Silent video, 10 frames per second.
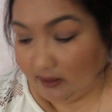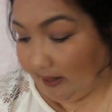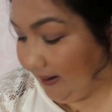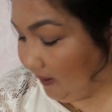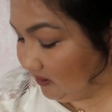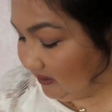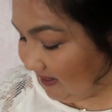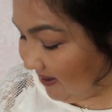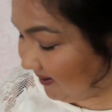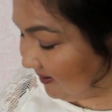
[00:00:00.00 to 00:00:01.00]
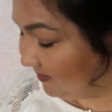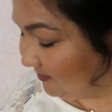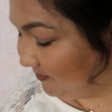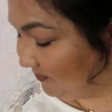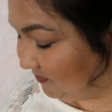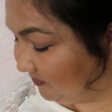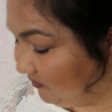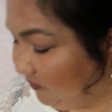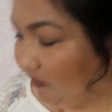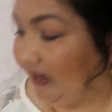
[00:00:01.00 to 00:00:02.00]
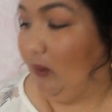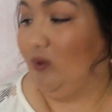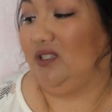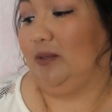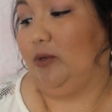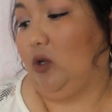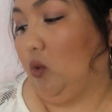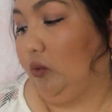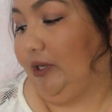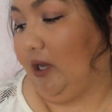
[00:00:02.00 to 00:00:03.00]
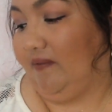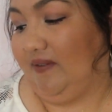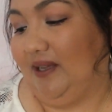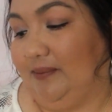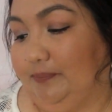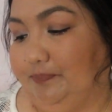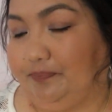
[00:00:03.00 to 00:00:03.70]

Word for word: I'm gonna hang on to that when I want some cold coffee.